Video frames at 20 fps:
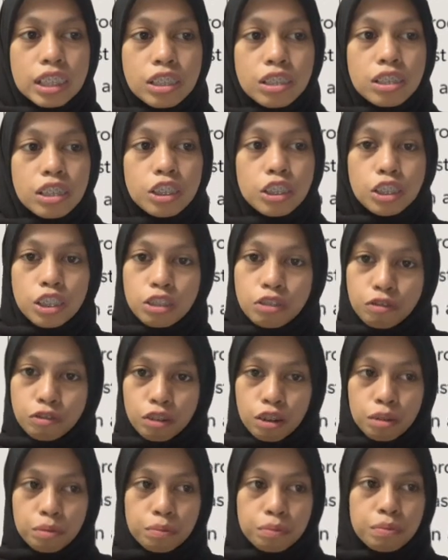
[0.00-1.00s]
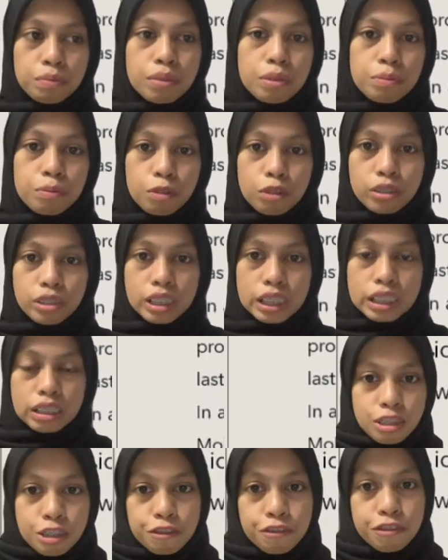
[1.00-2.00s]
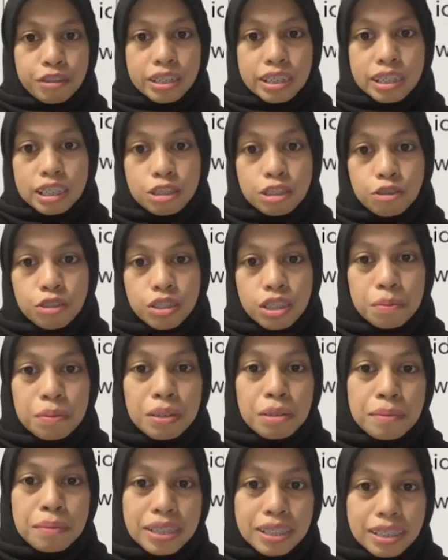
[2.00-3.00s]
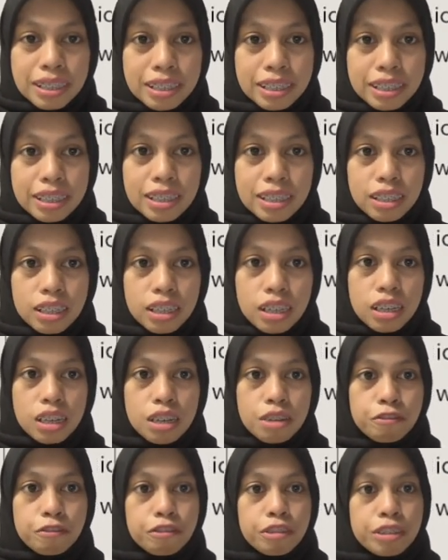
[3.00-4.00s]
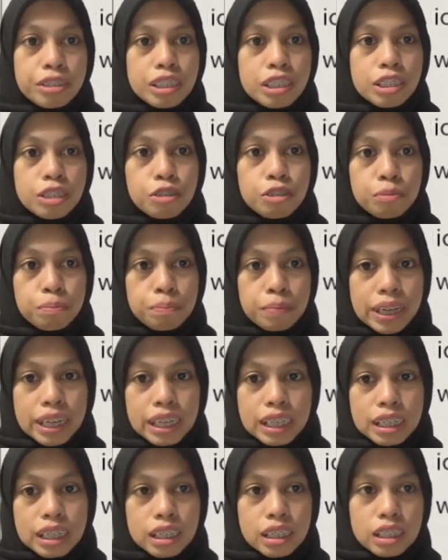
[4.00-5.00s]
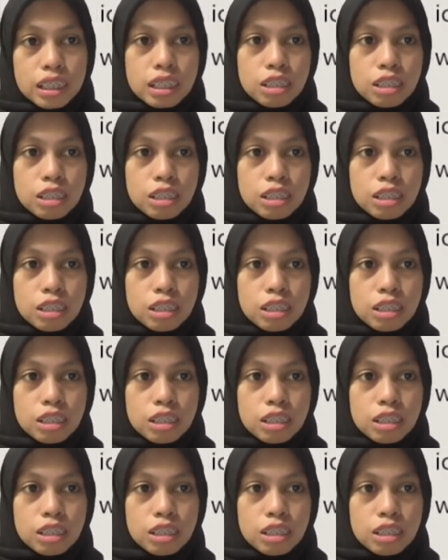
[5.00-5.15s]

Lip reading: structure form molding. So for the suitable material, for this new part, the